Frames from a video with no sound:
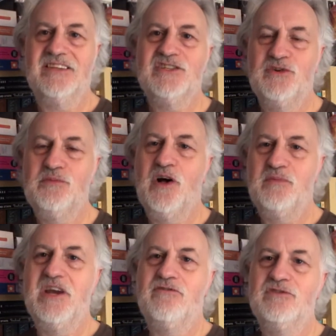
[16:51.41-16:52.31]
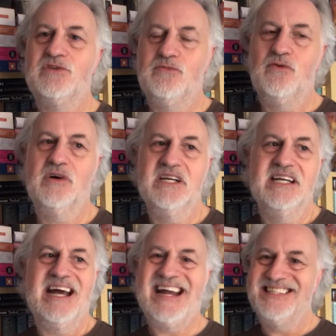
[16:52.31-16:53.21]
The sort of pop heroes were more
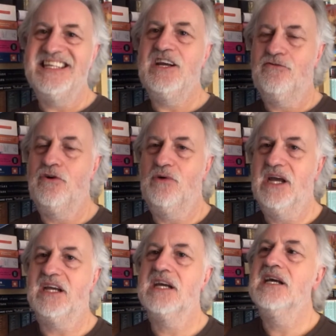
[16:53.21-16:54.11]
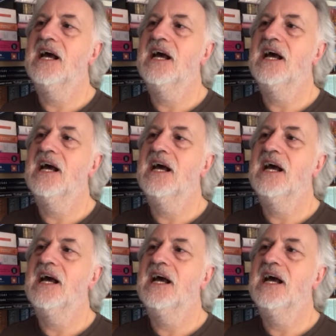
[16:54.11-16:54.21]
anti-heroic.